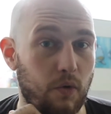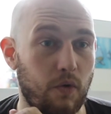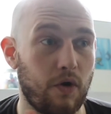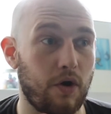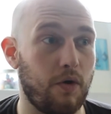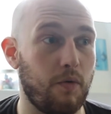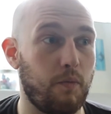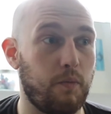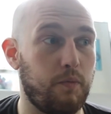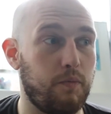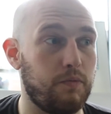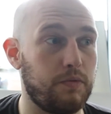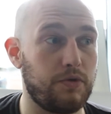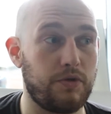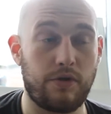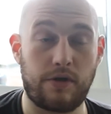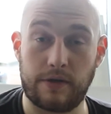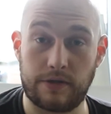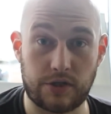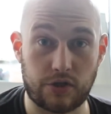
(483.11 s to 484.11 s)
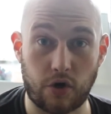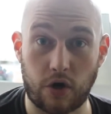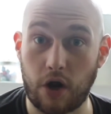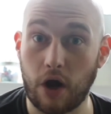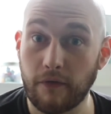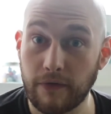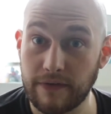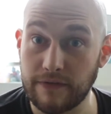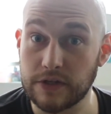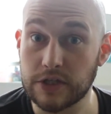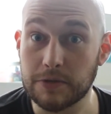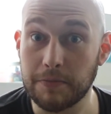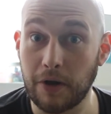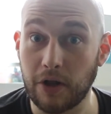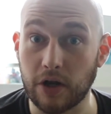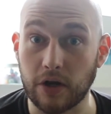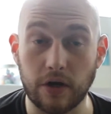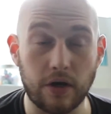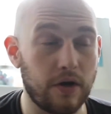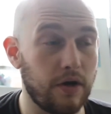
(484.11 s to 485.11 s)
or you could start off even
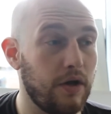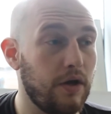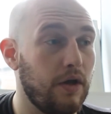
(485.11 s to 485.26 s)
smaller.